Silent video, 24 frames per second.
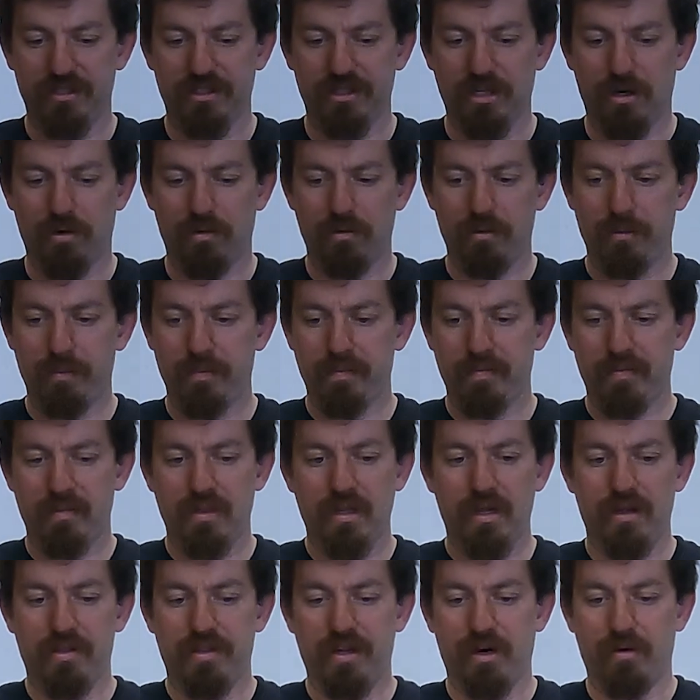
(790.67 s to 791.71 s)
So
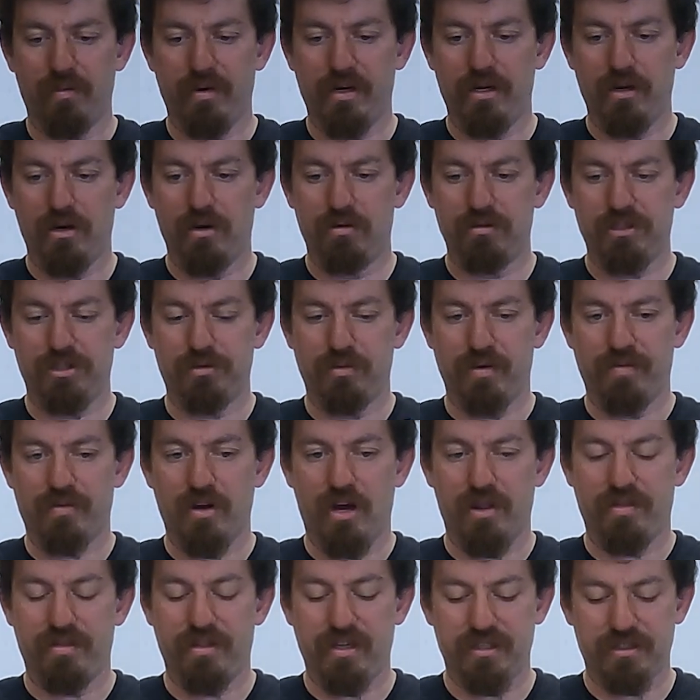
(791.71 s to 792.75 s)
there we go. So we've
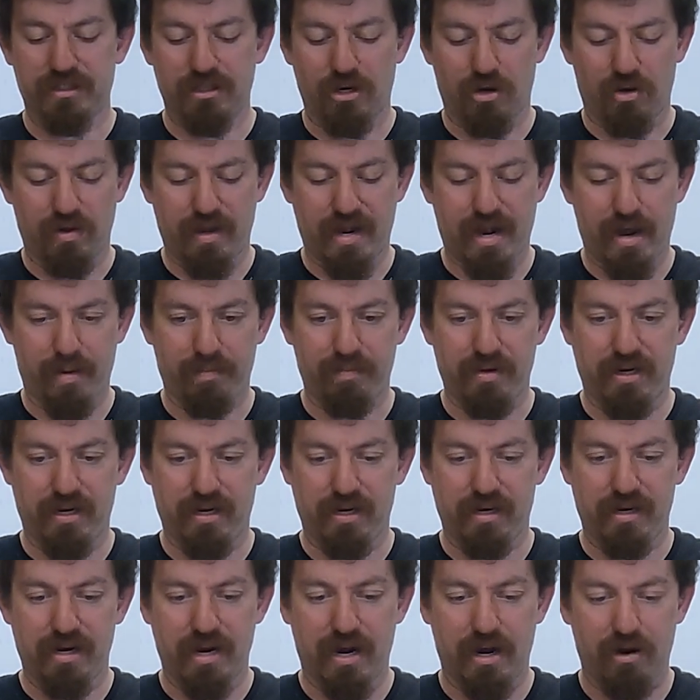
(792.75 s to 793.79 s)
got this all happy
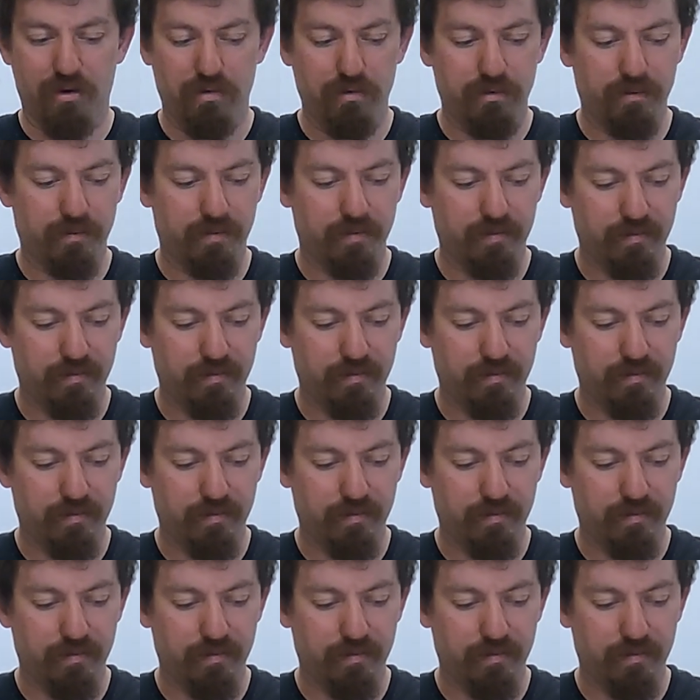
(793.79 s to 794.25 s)
now.